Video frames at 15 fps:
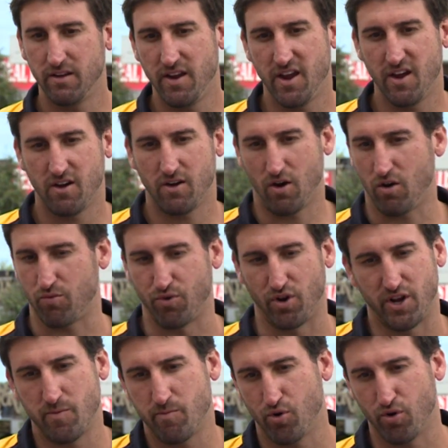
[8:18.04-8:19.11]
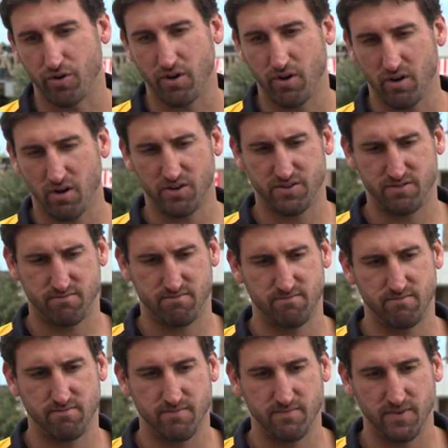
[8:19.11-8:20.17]
Yeah, really important.
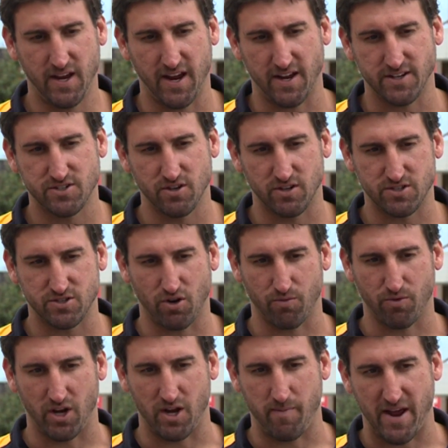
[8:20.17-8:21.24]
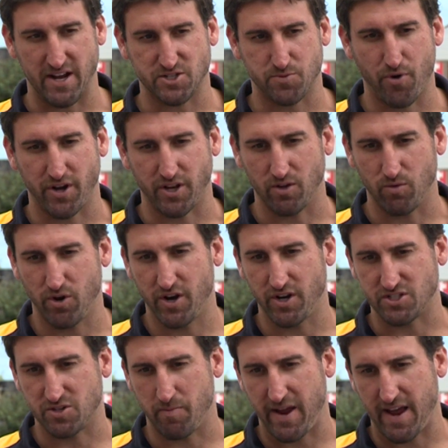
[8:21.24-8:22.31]
It's not really about spreading the word.
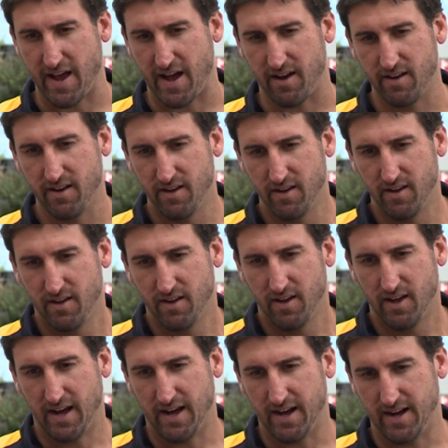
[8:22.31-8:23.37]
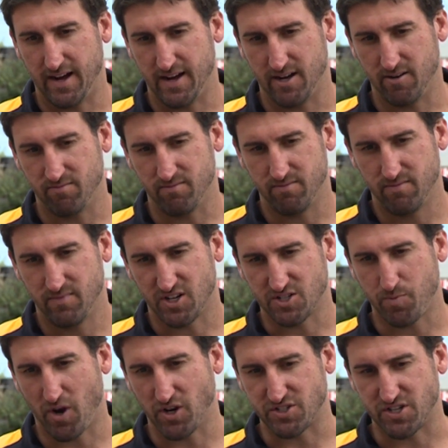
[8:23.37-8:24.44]
It's about, I
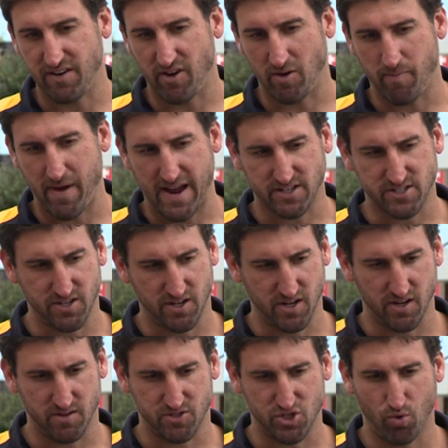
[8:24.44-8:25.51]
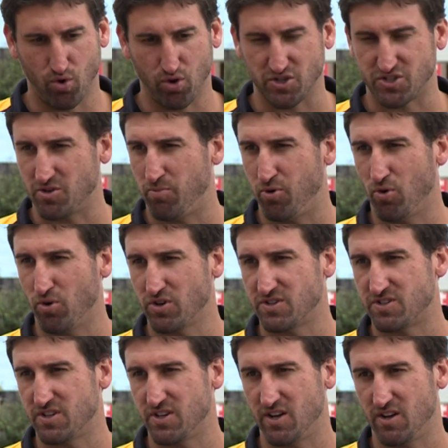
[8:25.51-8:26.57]
suppose, giving back to all the
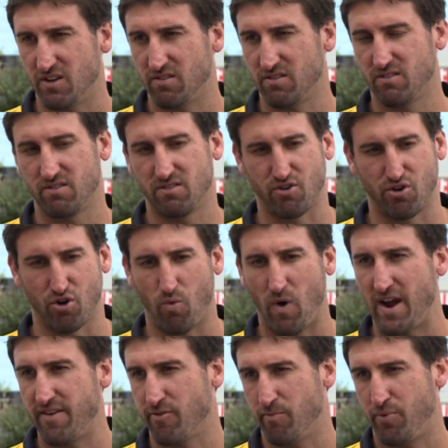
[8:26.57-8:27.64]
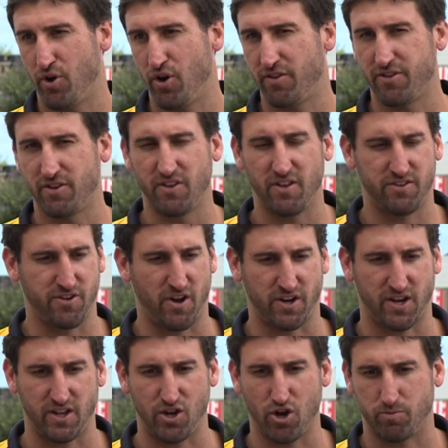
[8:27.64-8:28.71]
supporters that are away from Perth, that don't
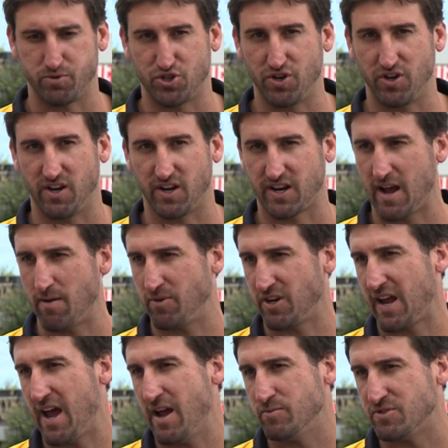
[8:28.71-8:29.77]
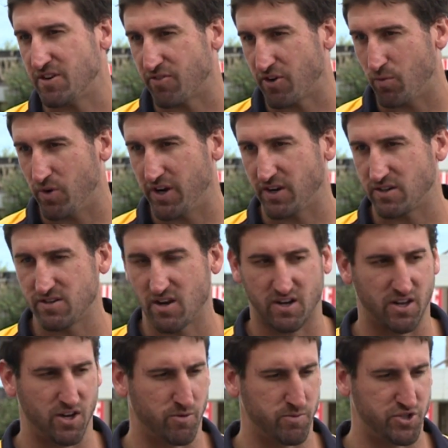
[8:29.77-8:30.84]
get the opportunity to come to games every week, don't
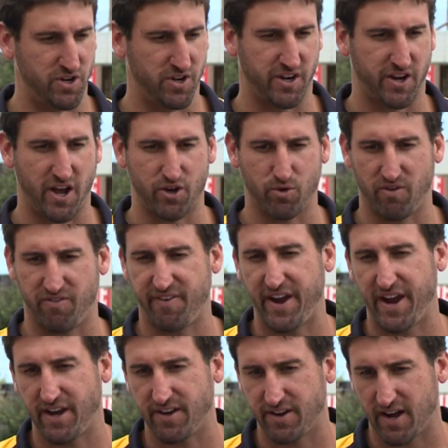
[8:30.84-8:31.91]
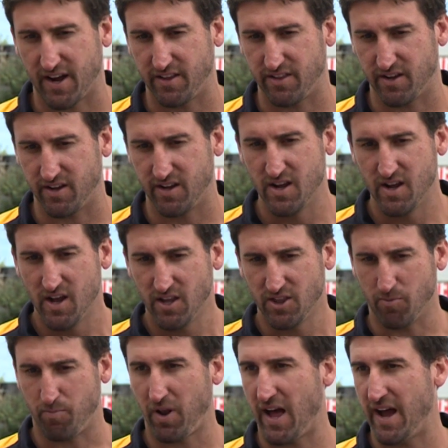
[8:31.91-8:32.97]
get the opportunity to go to a fan day that
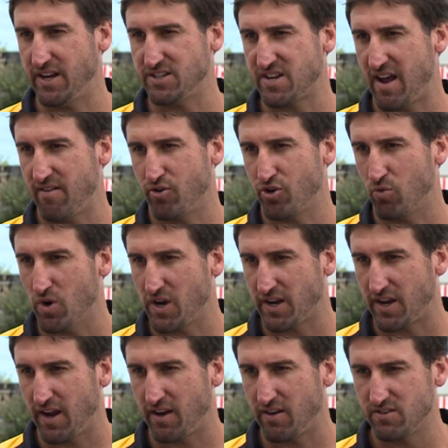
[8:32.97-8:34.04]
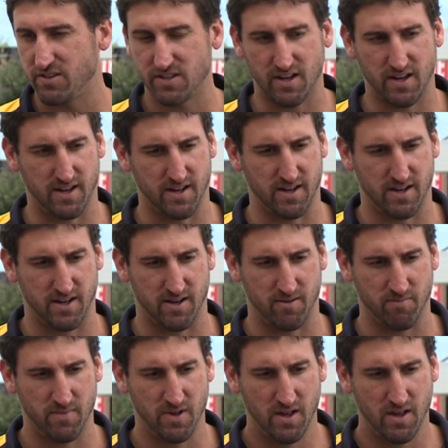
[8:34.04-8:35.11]
the players have on a weekend,
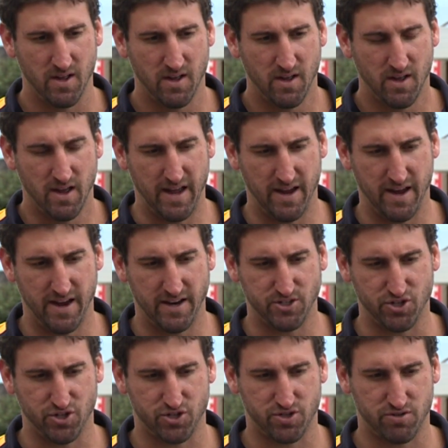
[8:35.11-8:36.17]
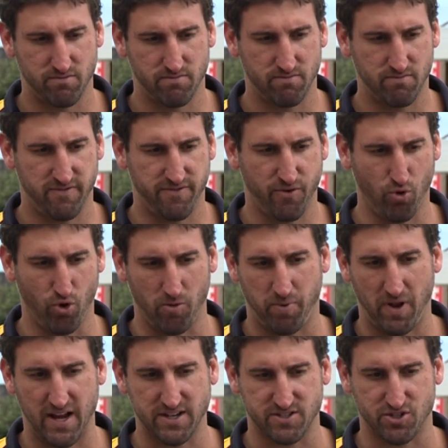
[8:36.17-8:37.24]
and just for all the
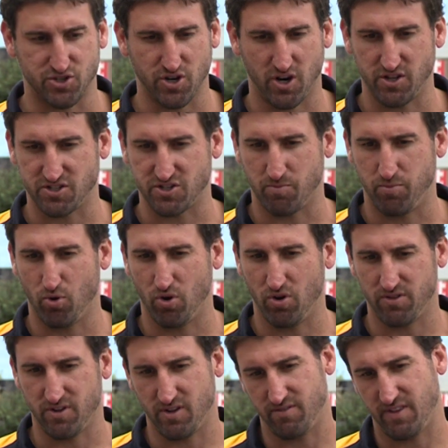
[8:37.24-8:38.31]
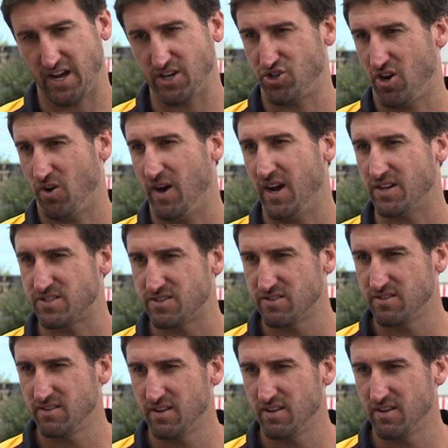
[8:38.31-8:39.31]
players to show the support that they show us.